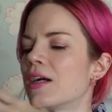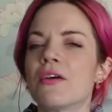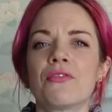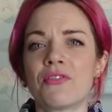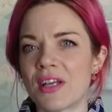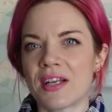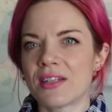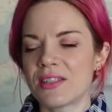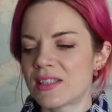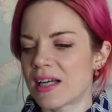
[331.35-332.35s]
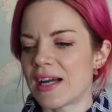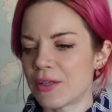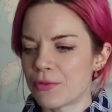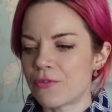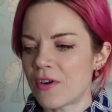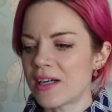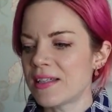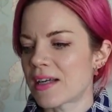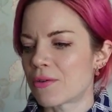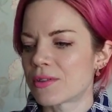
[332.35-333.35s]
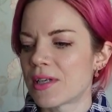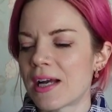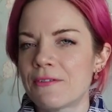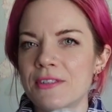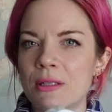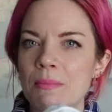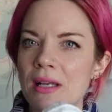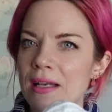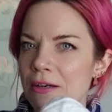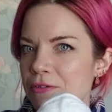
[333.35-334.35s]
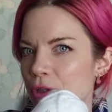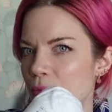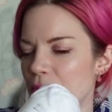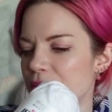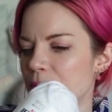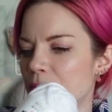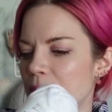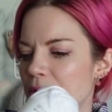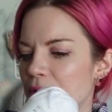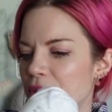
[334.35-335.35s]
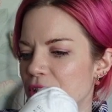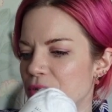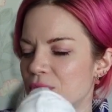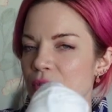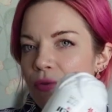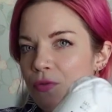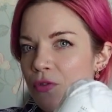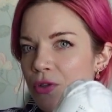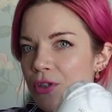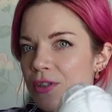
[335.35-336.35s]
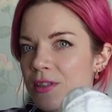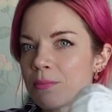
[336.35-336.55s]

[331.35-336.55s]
thickest I could find. I also have some leftovers I'm probably gonna use first,